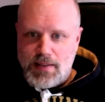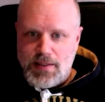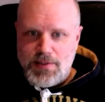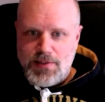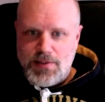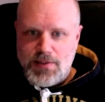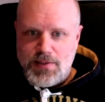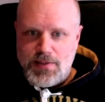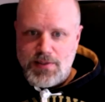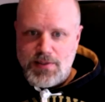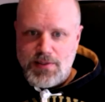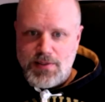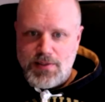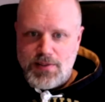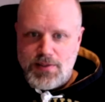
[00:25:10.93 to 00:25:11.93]
it's just
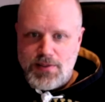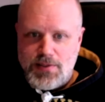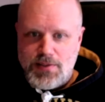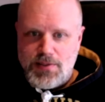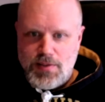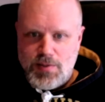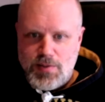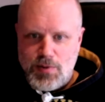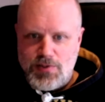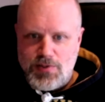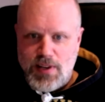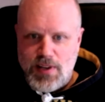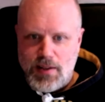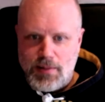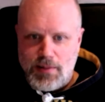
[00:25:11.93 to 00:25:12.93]
smooth sailing.